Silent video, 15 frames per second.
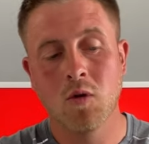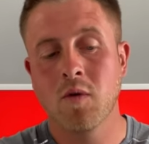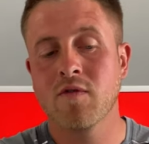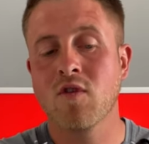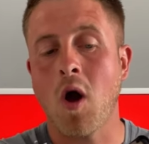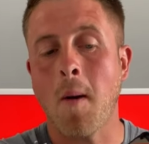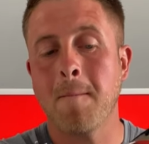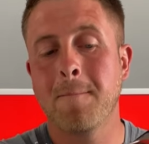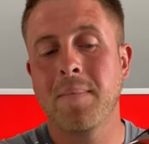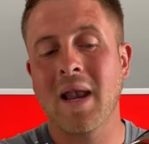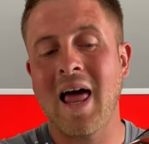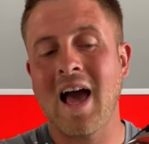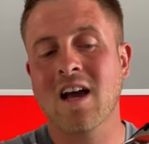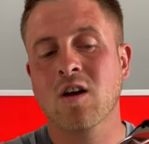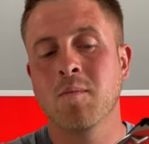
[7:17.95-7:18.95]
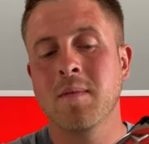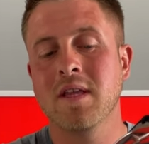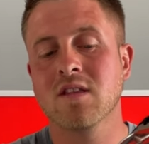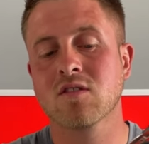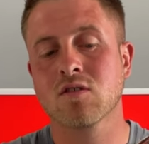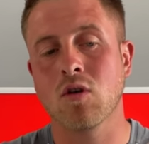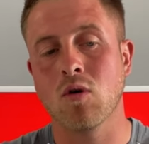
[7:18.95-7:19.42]
we've got a black
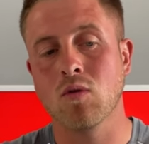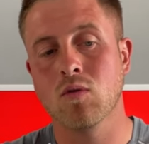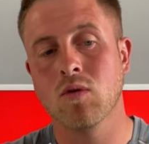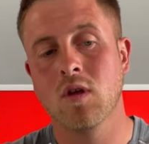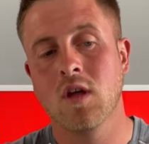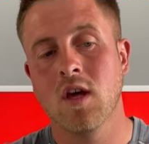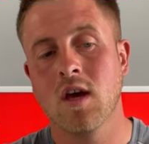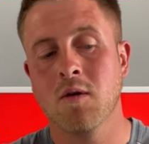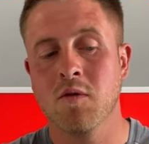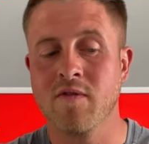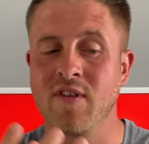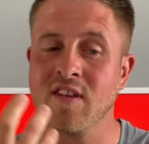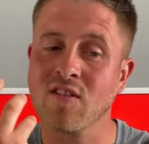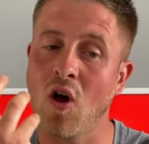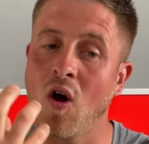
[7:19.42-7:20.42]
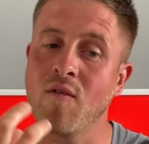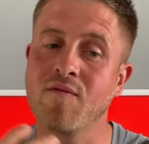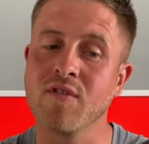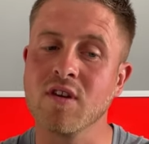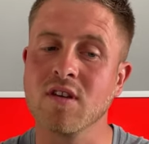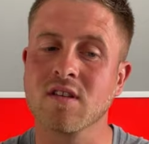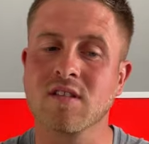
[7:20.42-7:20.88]
midsole with these
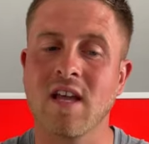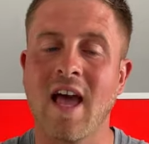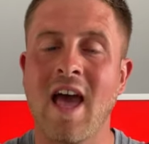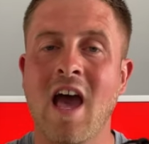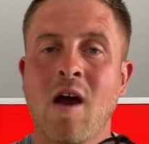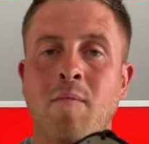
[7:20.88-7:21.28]
obvious air